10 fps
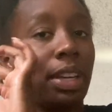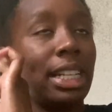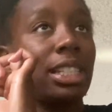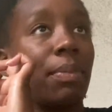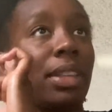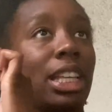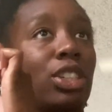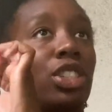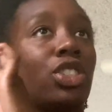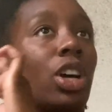And it's something that
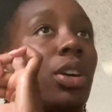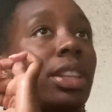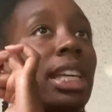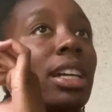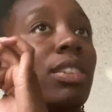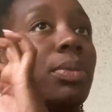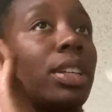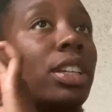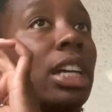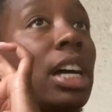you just don't think of when
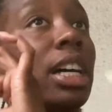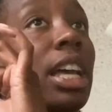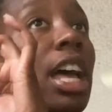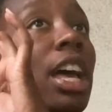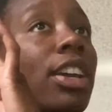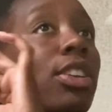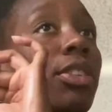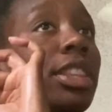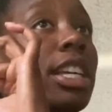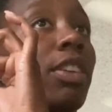you're young. You
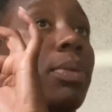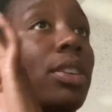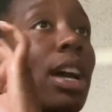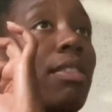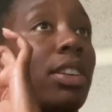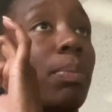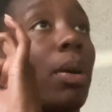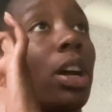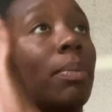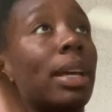don't think of when you have an
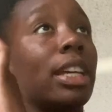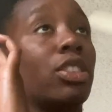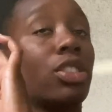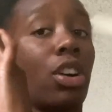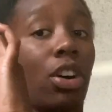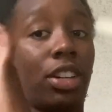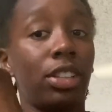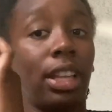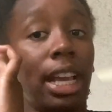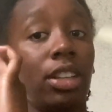apartment. You just call your
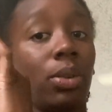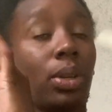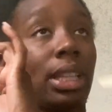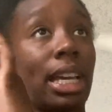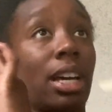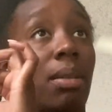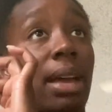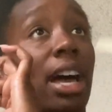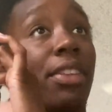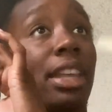landlord, they come
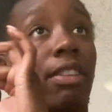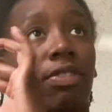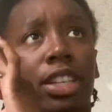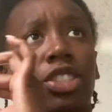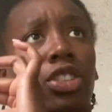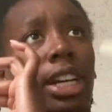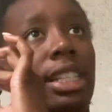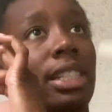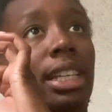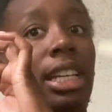out, they fix your
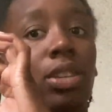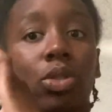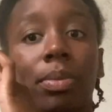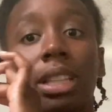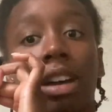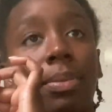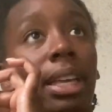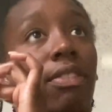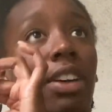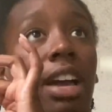AC. Normally that would be
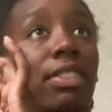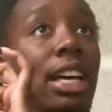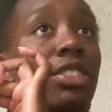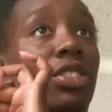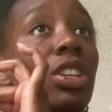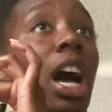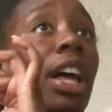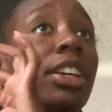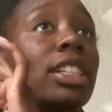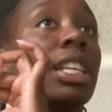like
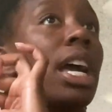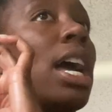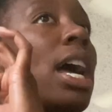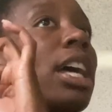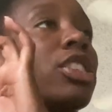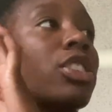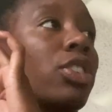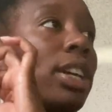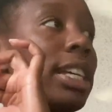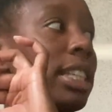$5,000. Just
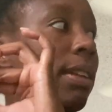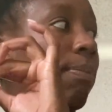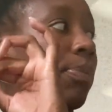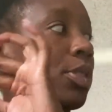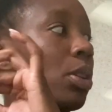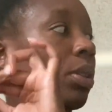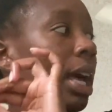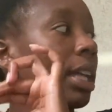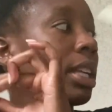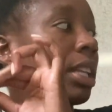crazy. So
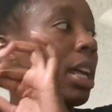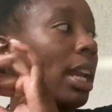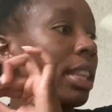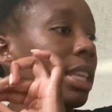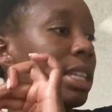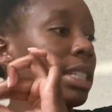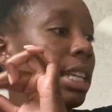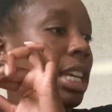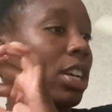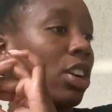luckily a lot of things
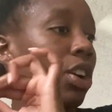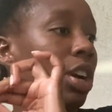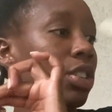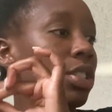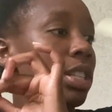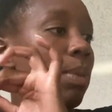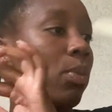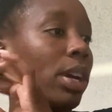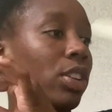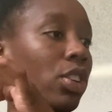in here are
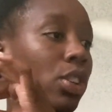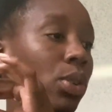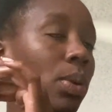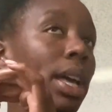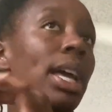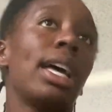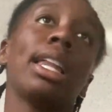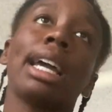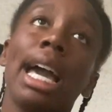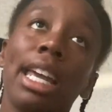somewhat new.
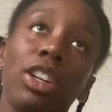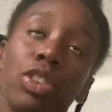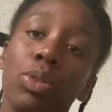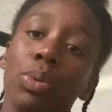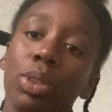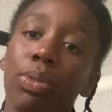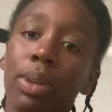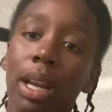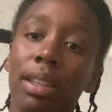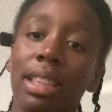Like, I had a new roof
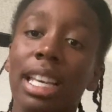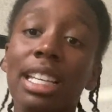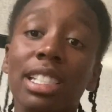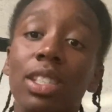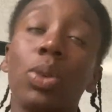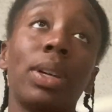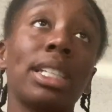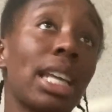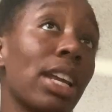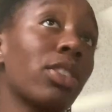when these
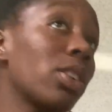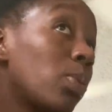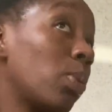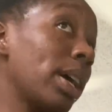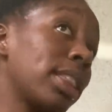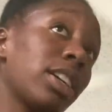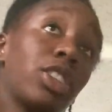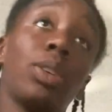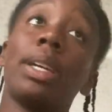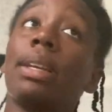twists, I don't know what they're
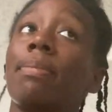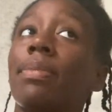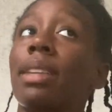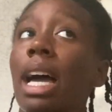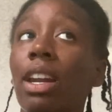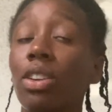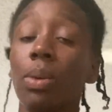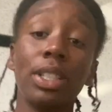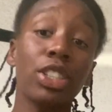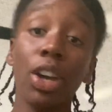doing. I don't know
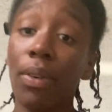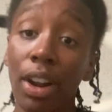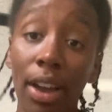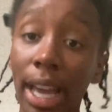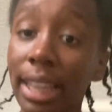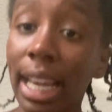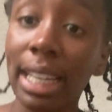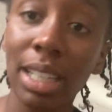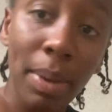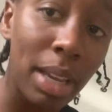what's going on. I think I
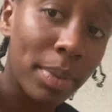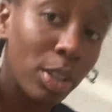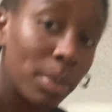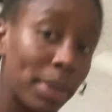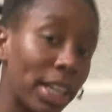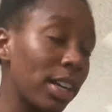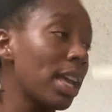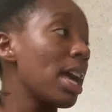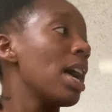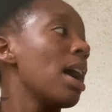need to make them a little bit bigger.
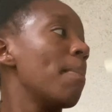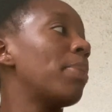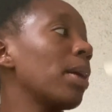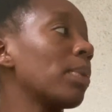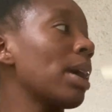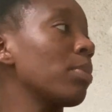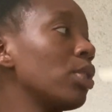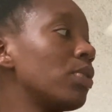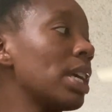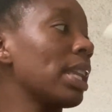But when I
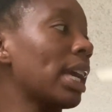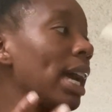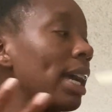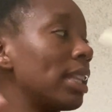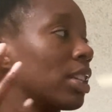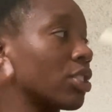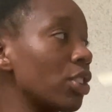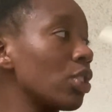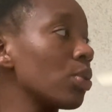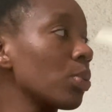moved in, like, there's a
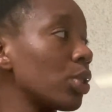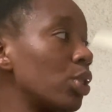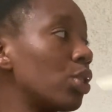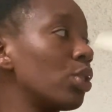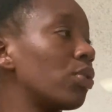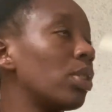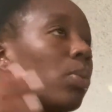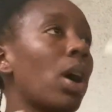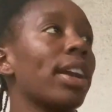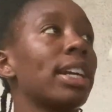new roof. The
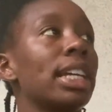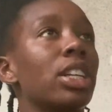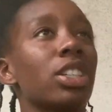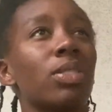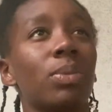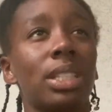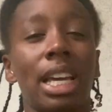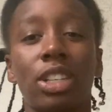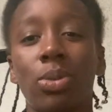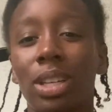water heater was
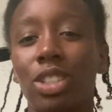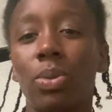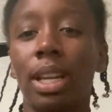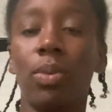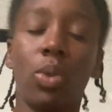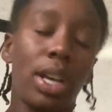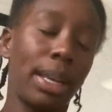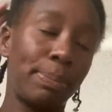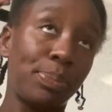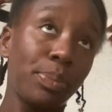like 2021.